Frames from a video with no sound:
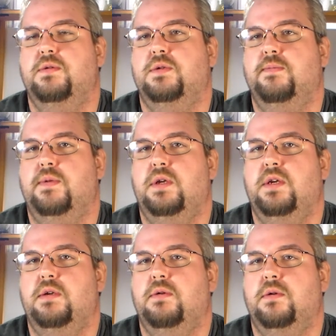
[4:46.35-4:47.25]
I was
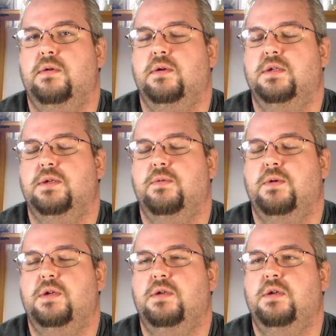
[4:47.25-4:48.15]
playing it along as I
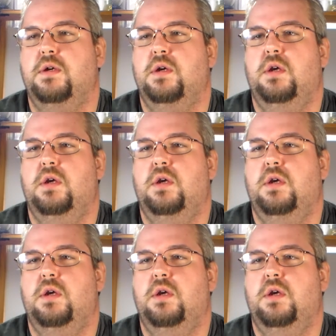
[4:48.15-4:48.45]
went,